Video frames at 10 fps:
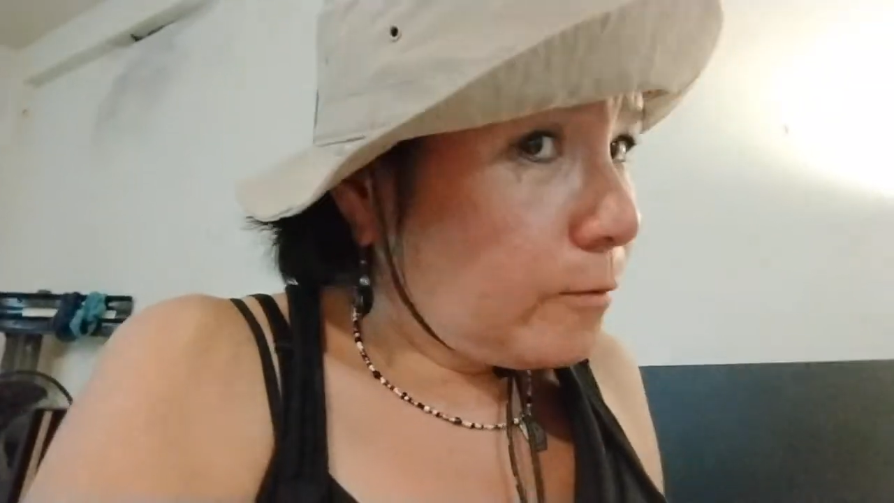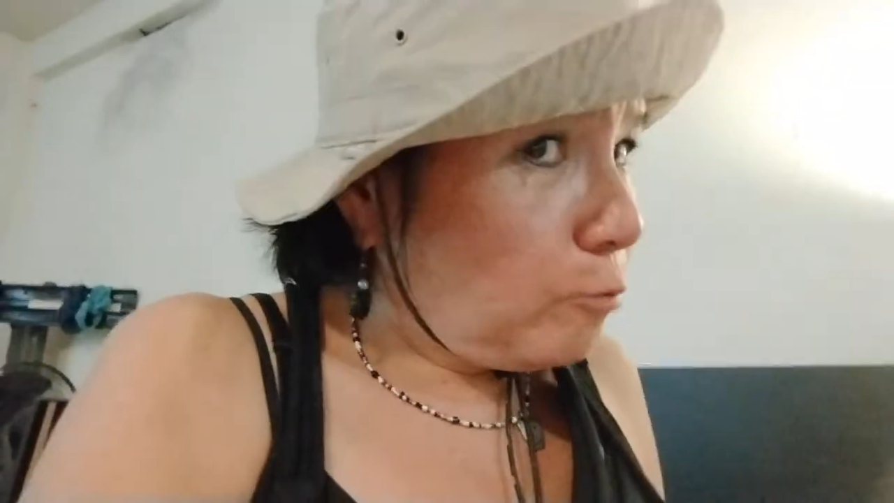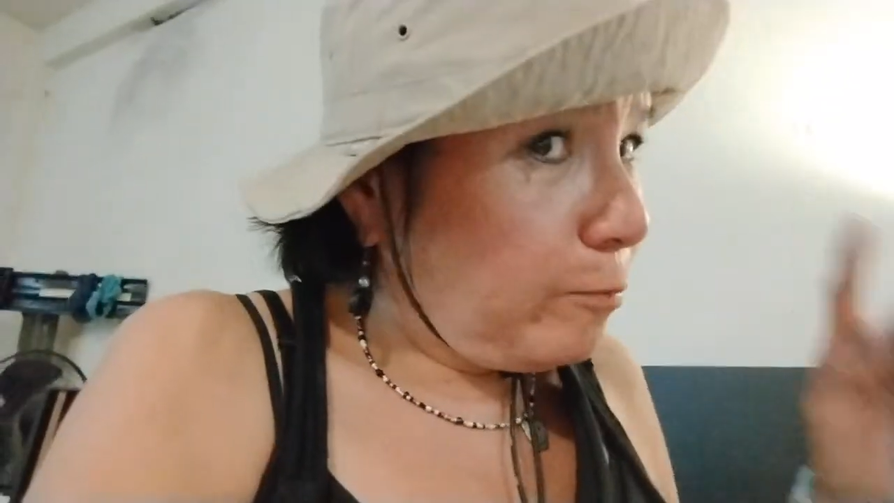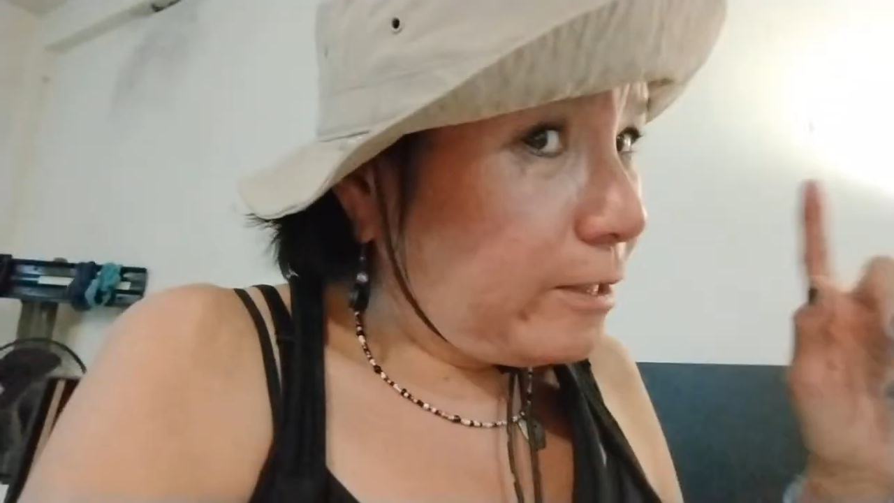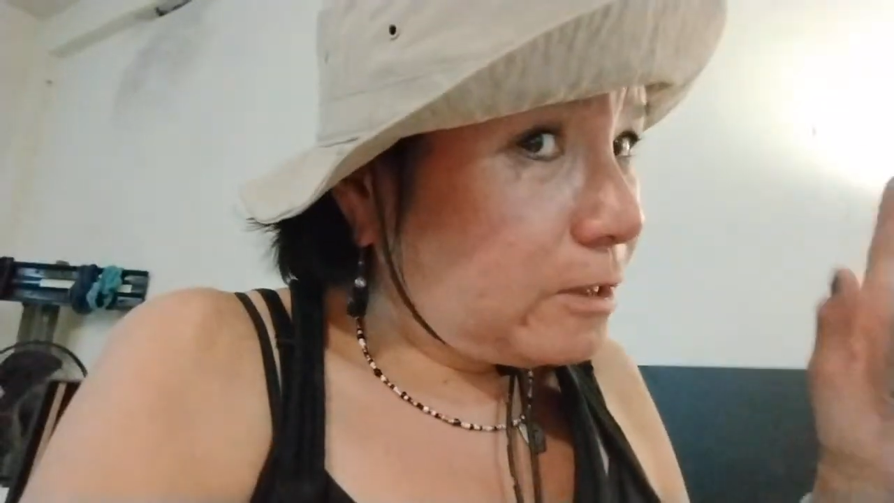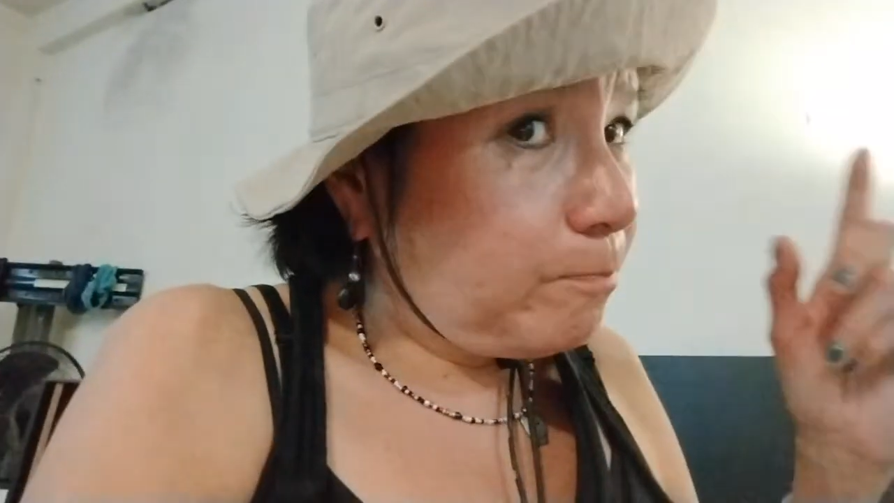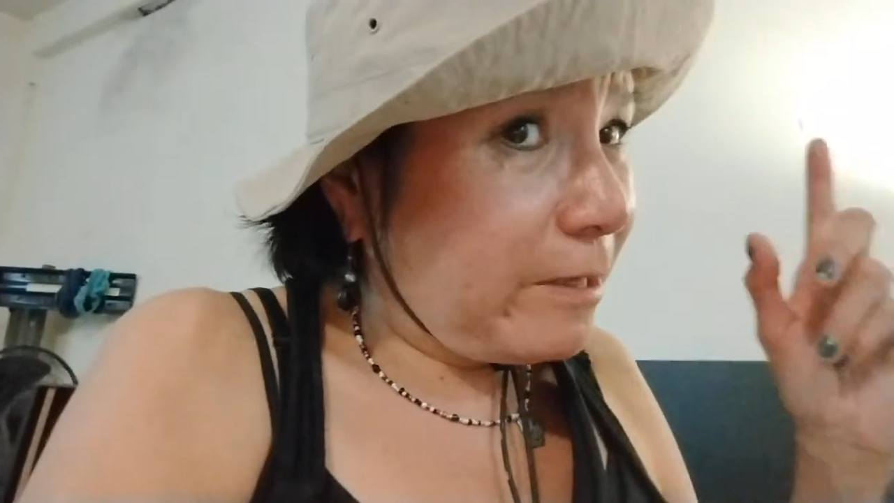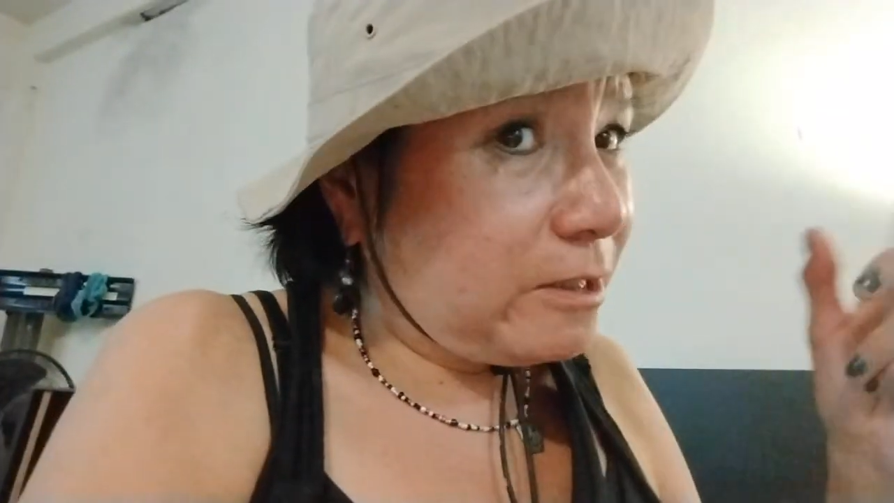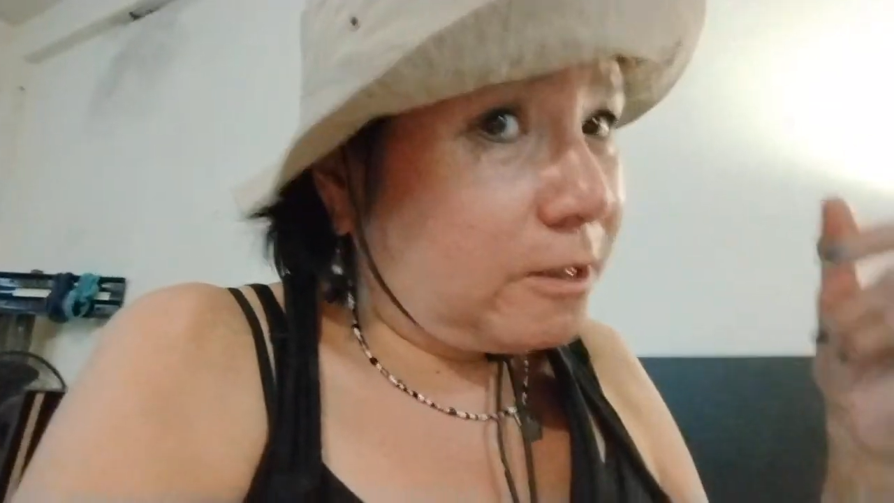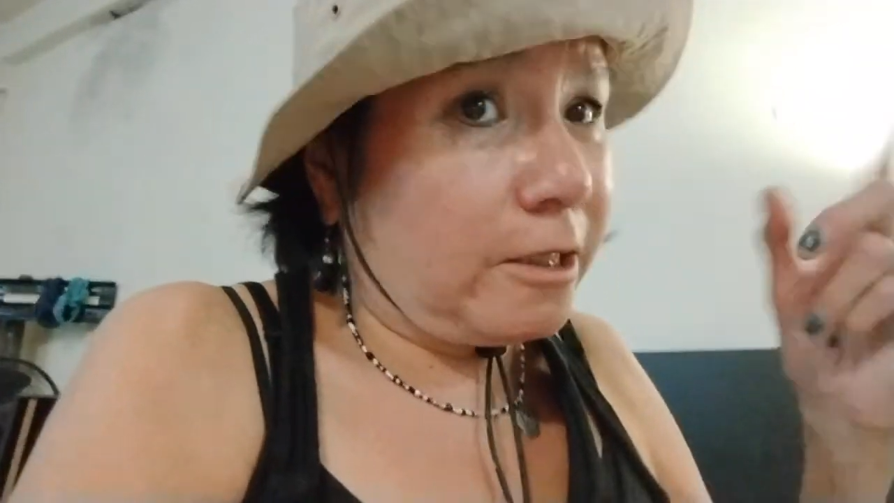which
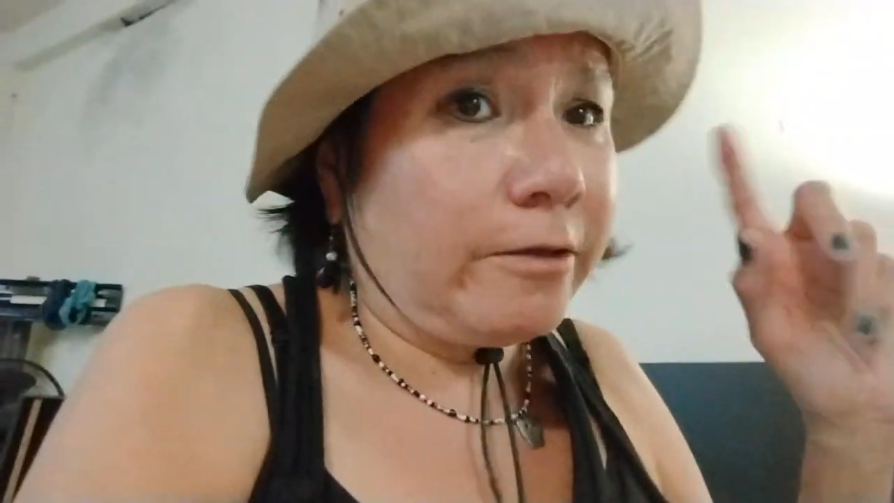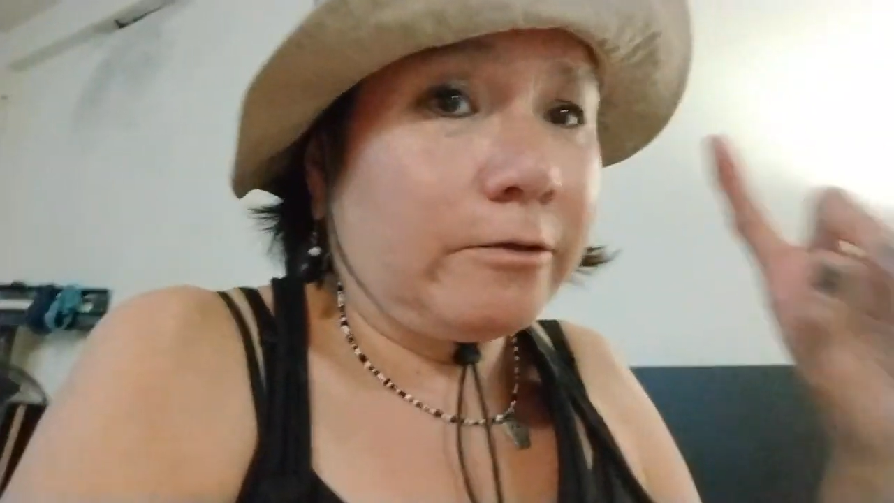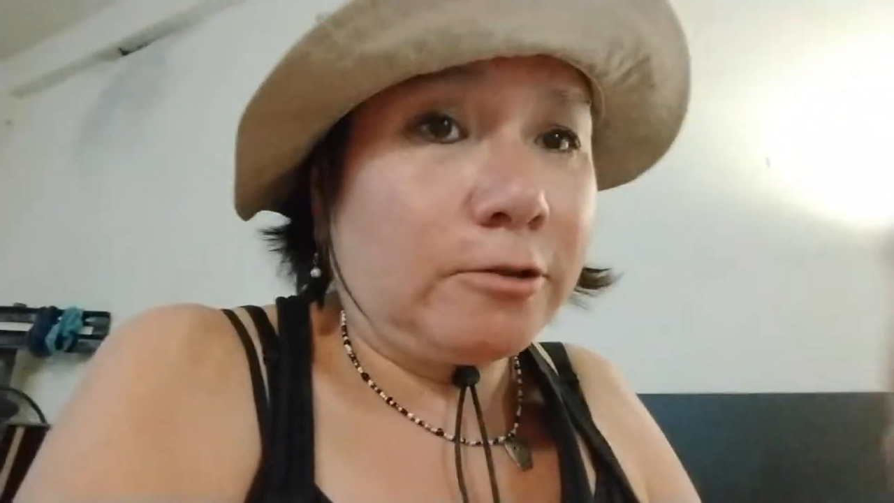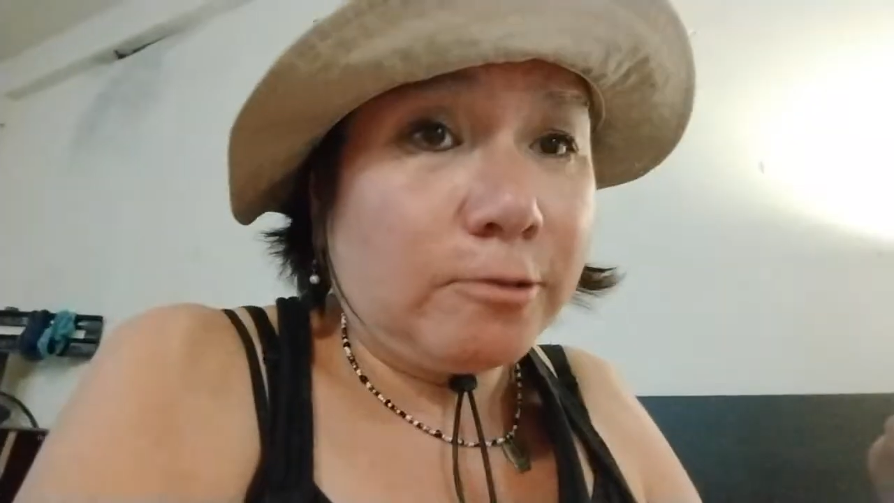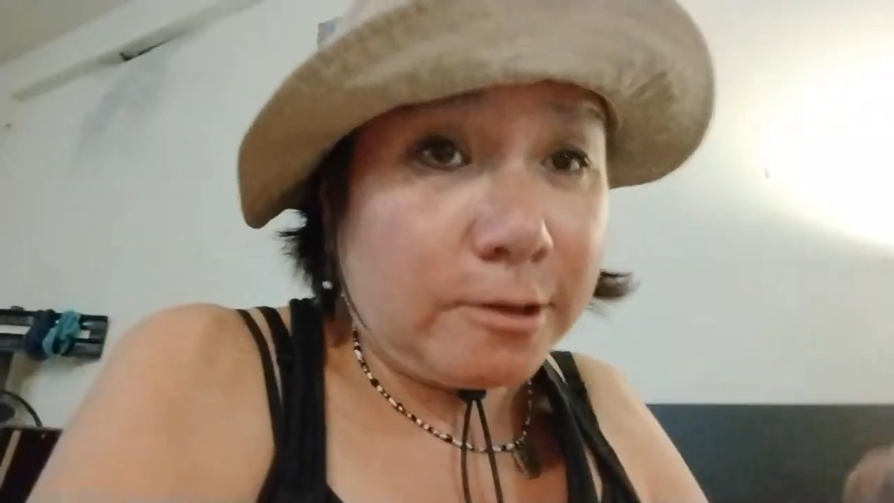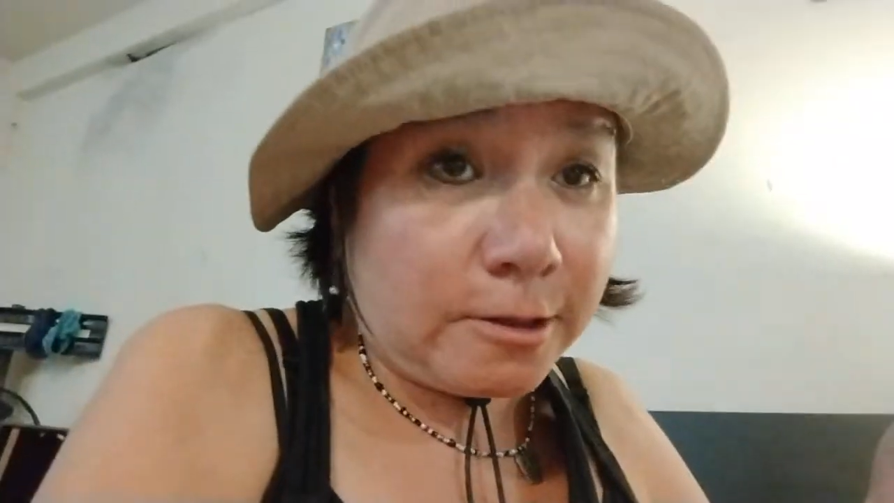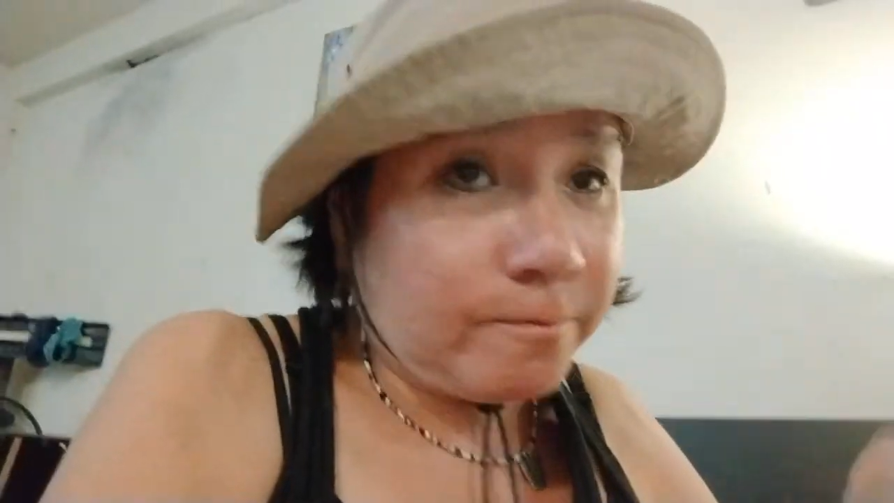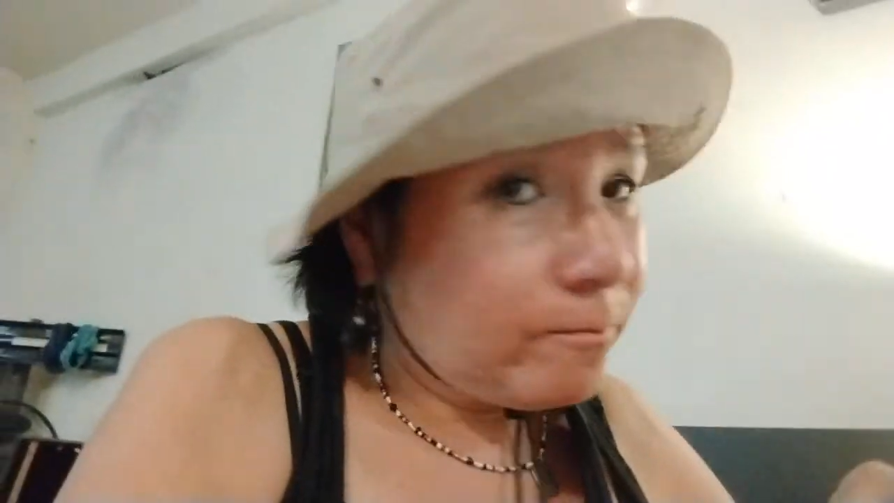basically in the juices